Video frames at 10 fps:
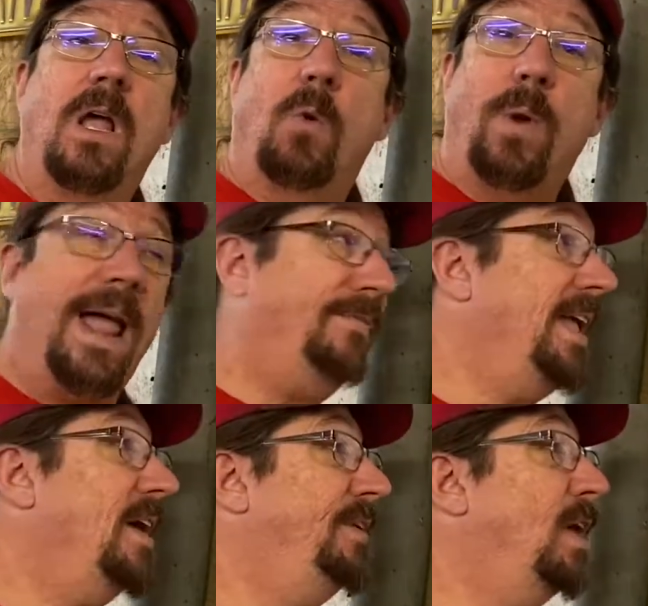We have to
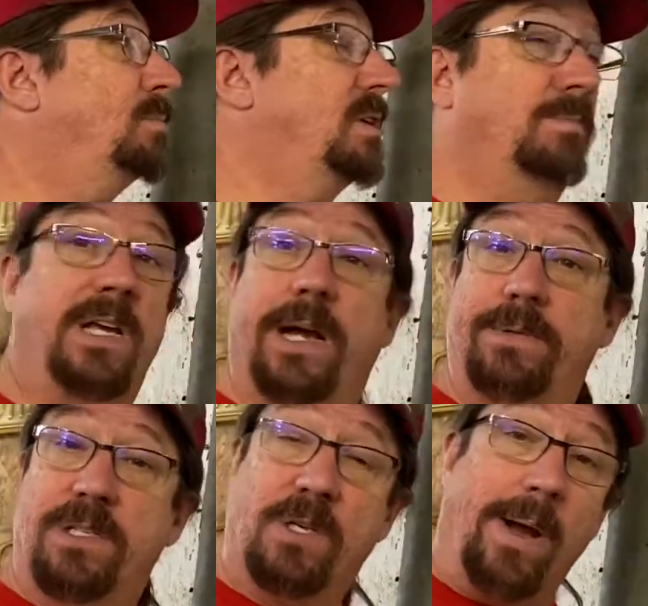have help
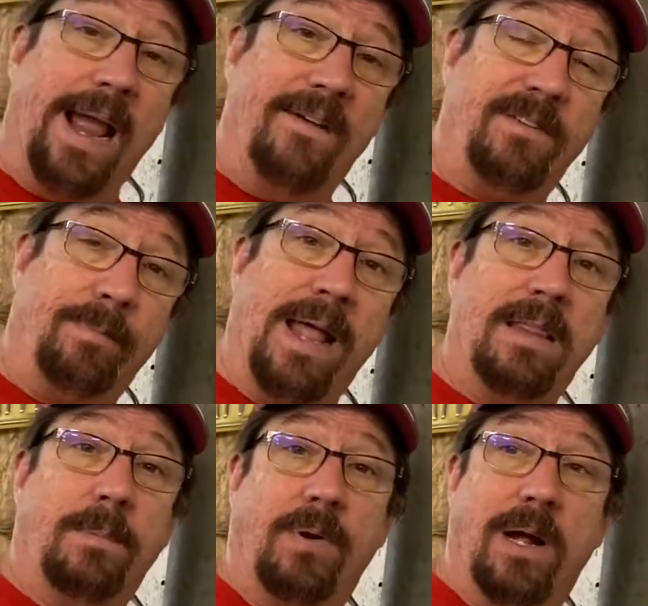sometimes. And so I have to plan
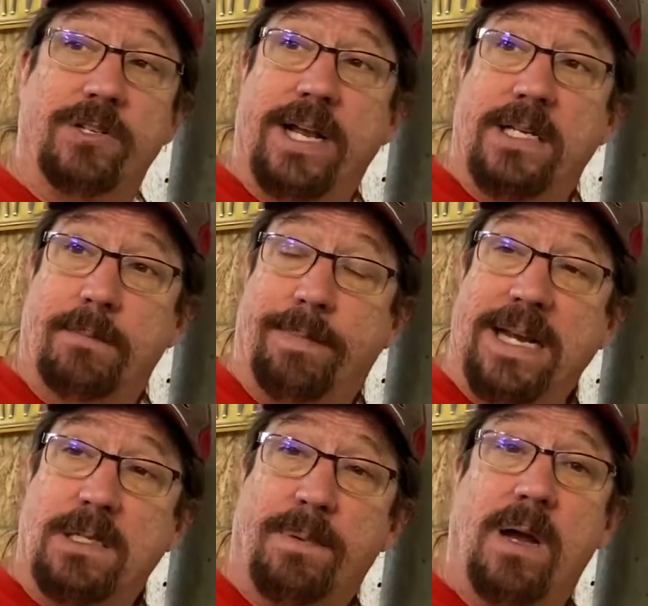the projects
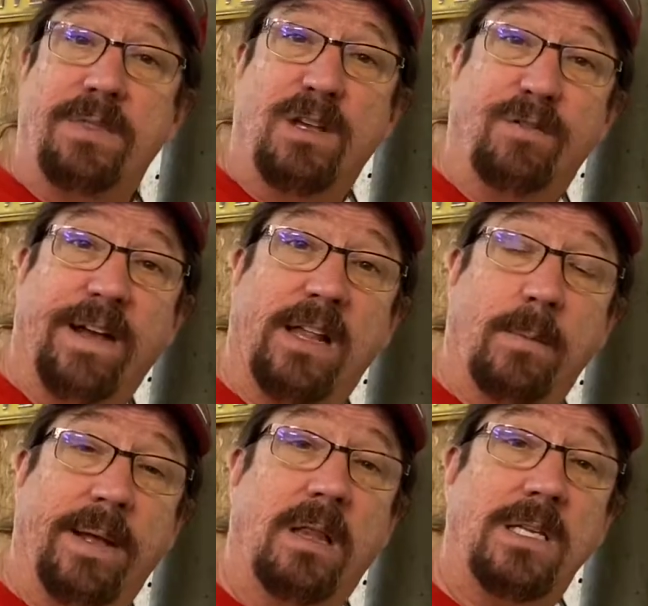based upon the
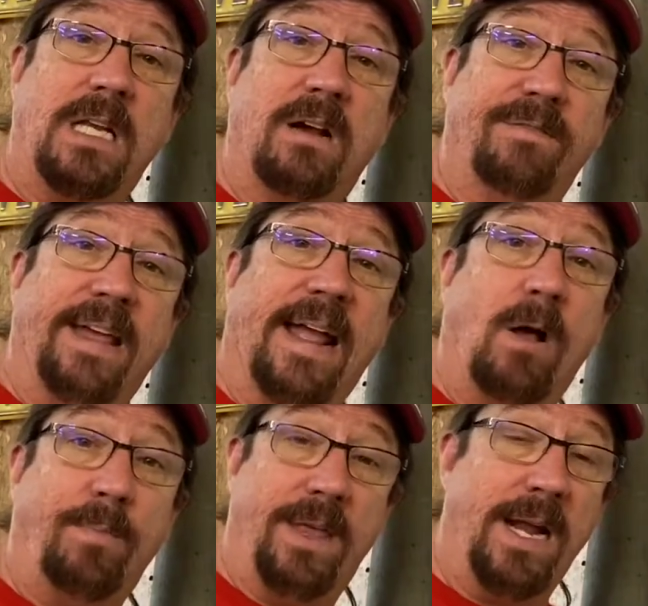availability of the
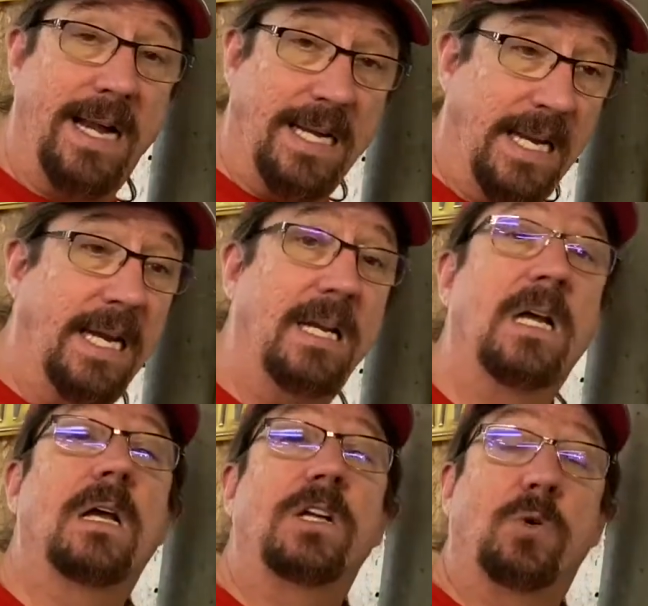help that I need
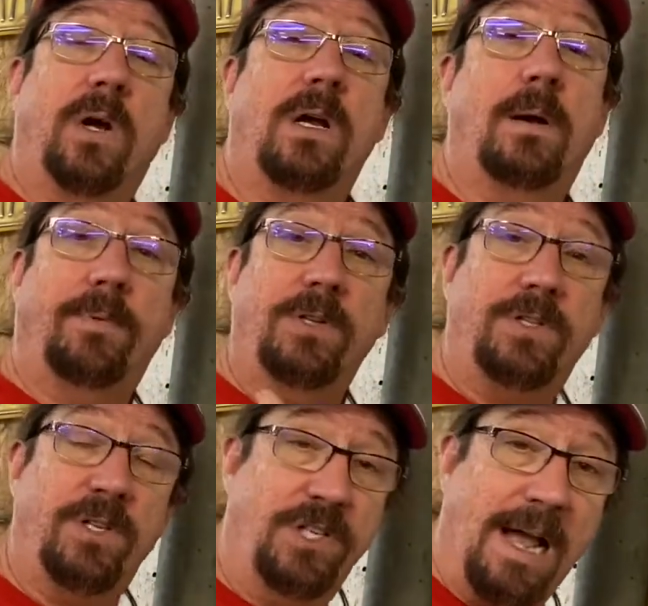to accomplish
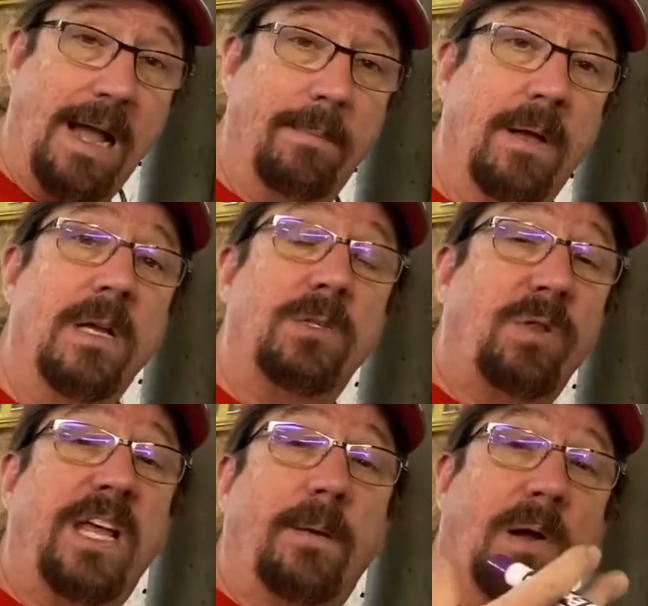the job. So
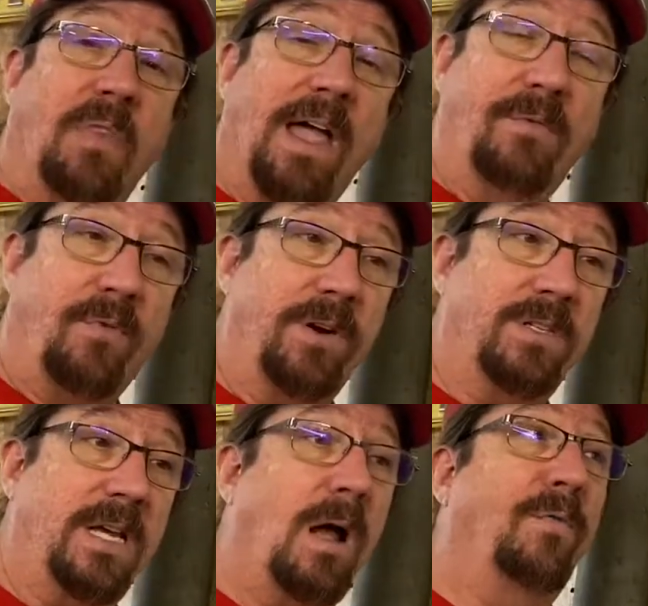think about that for
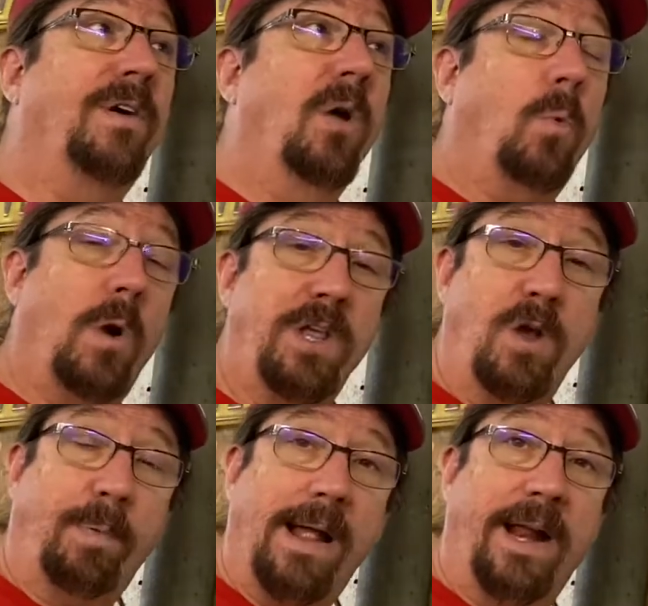yourself. What are you
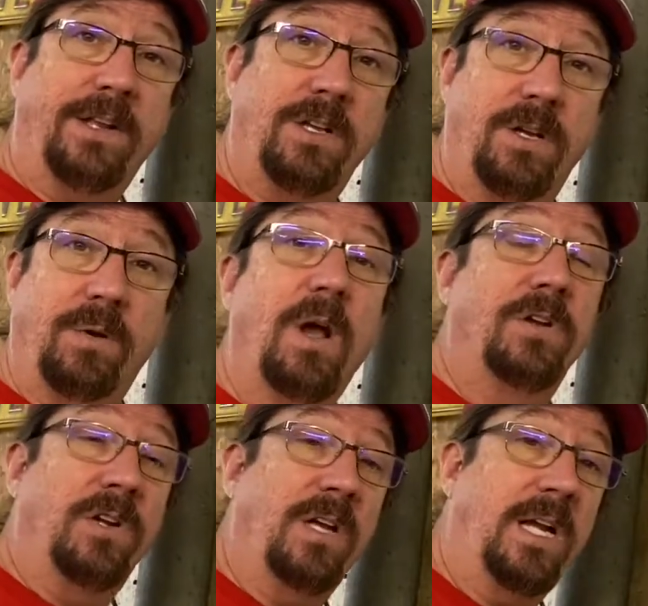planning to do?
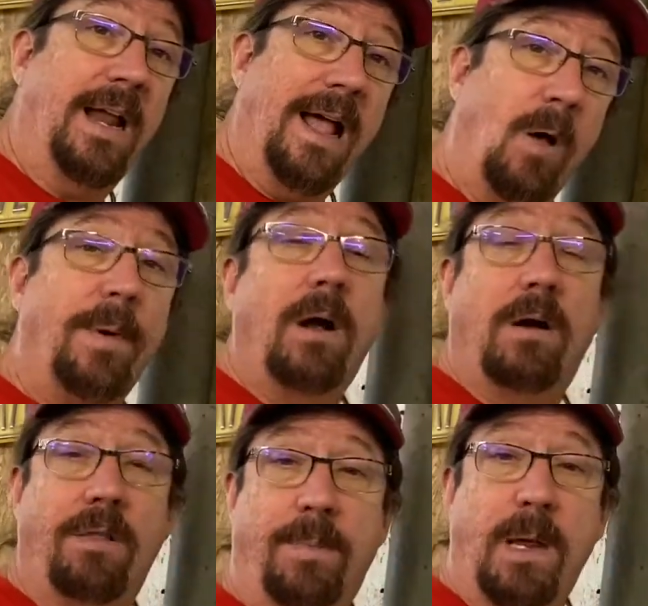Do you need help?
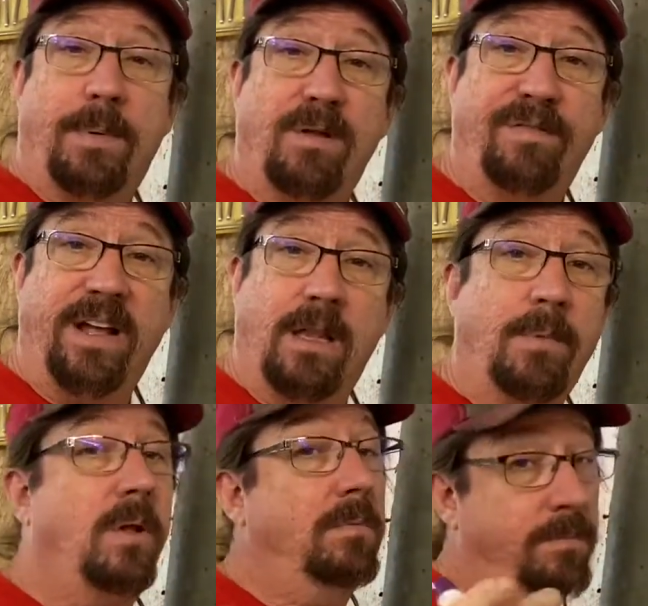Are the people
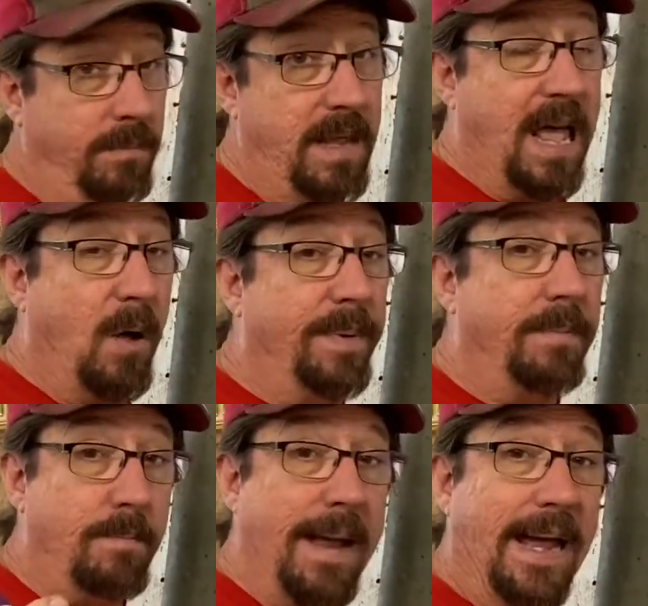available? Help
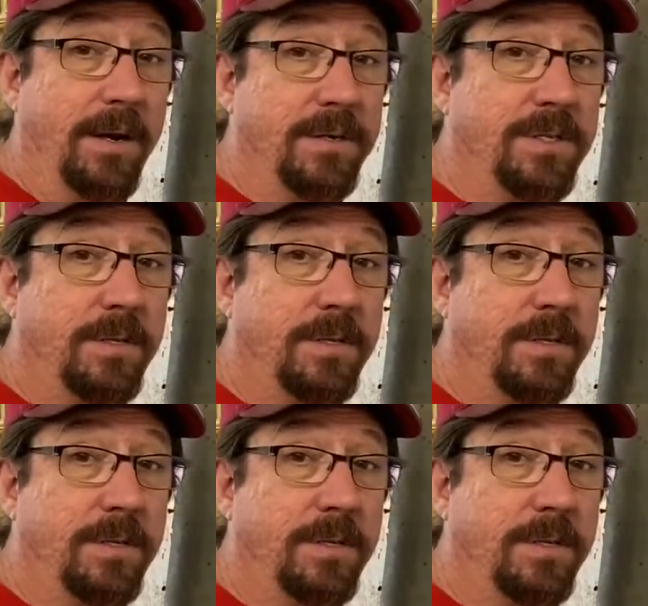matters.